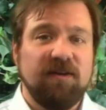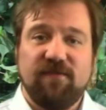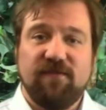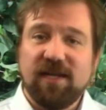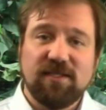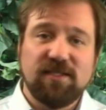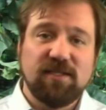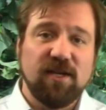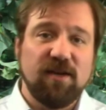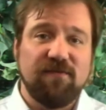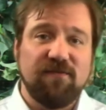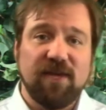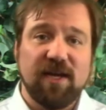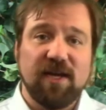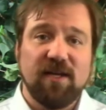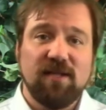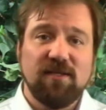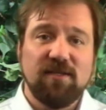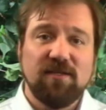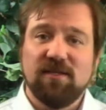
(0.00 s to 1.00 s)
If async
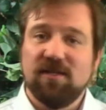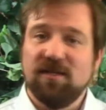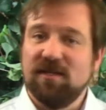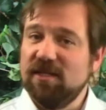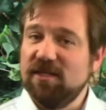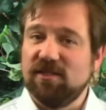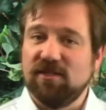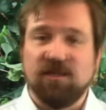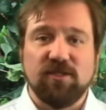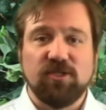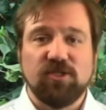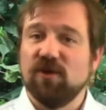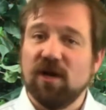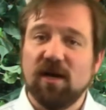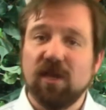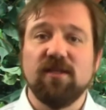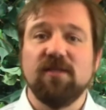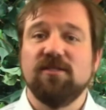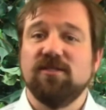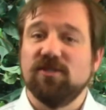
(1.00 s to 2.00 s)
fails, it's the
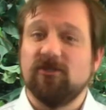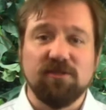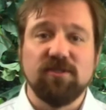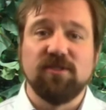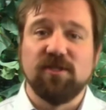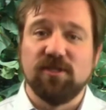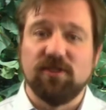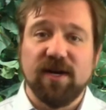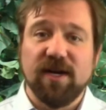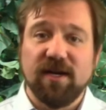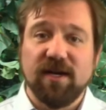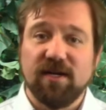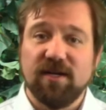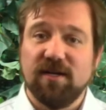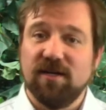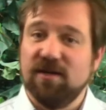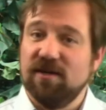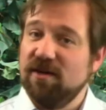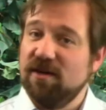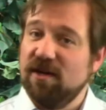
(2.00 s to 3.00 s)
straw that stirs the drink.
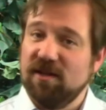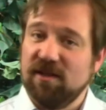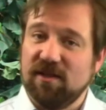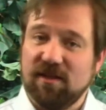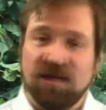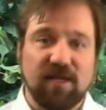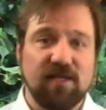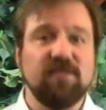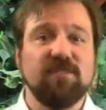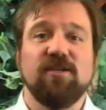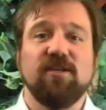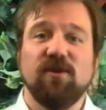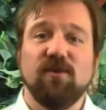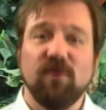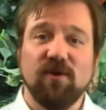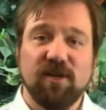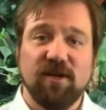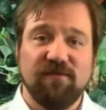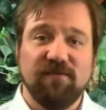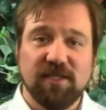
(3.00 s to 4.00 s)
Nothing else is going to
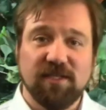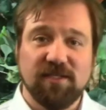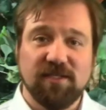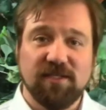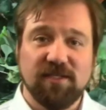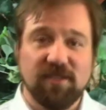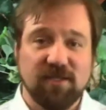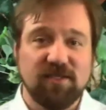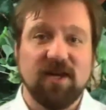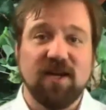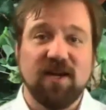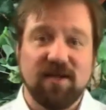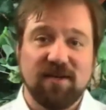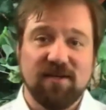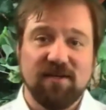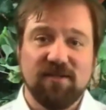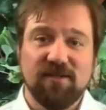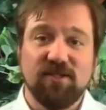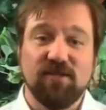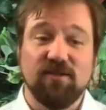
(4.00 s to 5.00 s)
work if async is stuck.
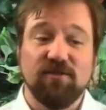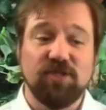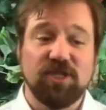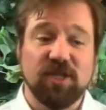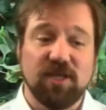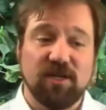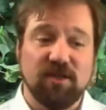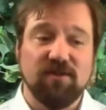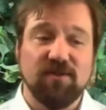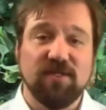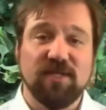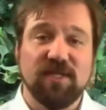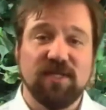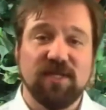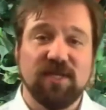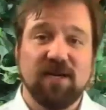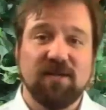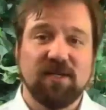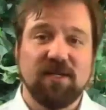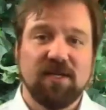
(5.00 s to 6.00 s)
So check those
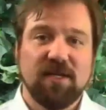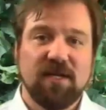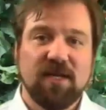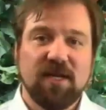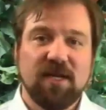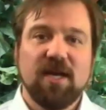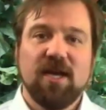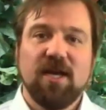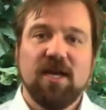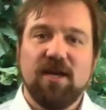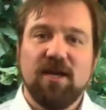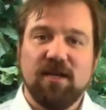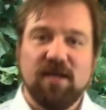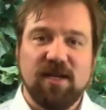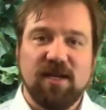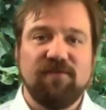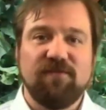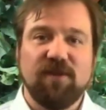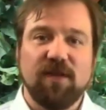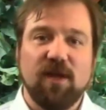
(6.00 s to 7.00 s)
out. You
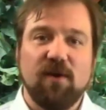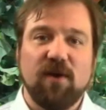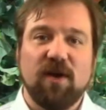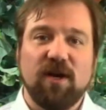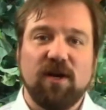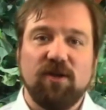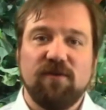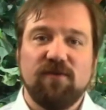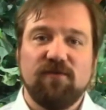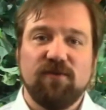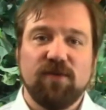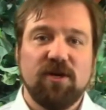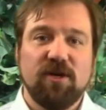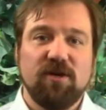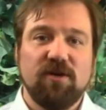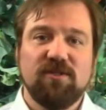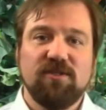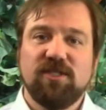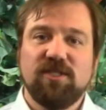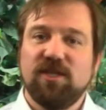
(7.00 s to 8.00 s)
definitely want to look for
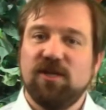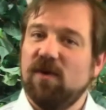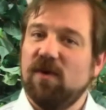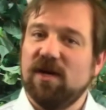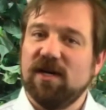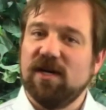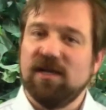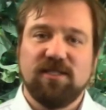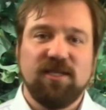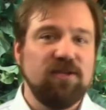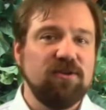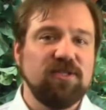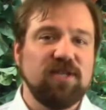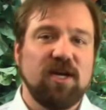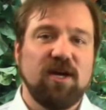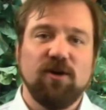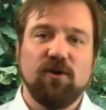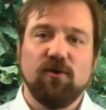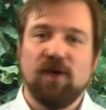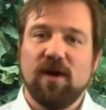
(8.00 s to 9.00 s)
those. You want to see those
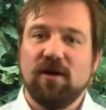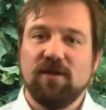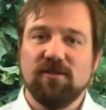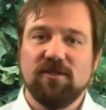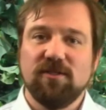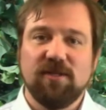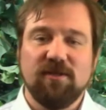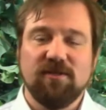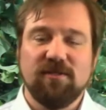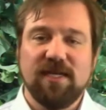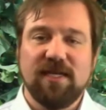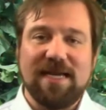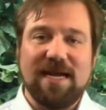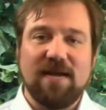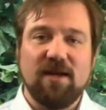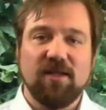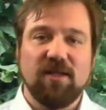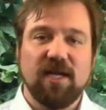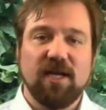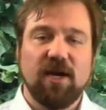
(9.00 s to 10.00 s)
hung records that are sitting
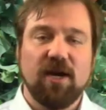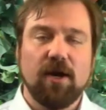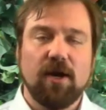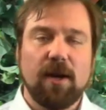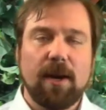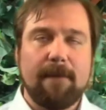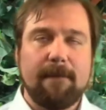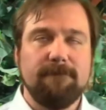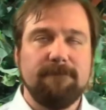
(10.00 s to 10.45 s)
out there.